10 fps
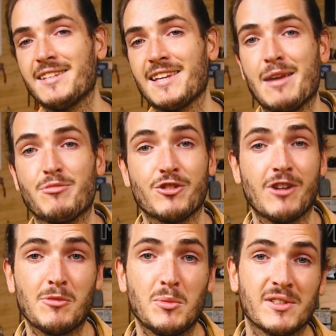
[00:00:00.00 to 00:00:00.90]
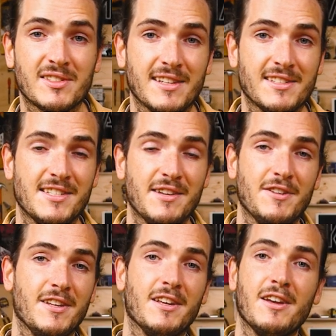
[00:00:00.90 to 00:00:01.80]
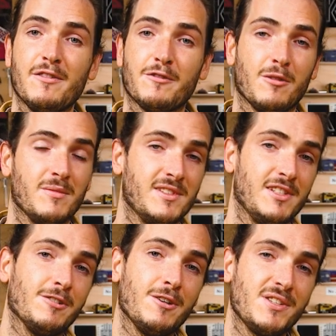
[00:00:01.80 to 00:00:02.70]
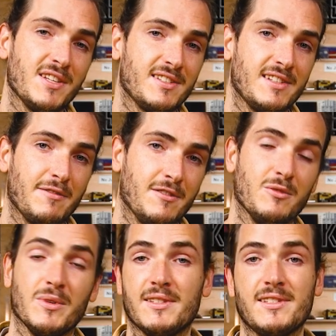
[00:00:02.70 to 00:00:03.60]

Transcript: has a programmable sensitivity from zero to seven, with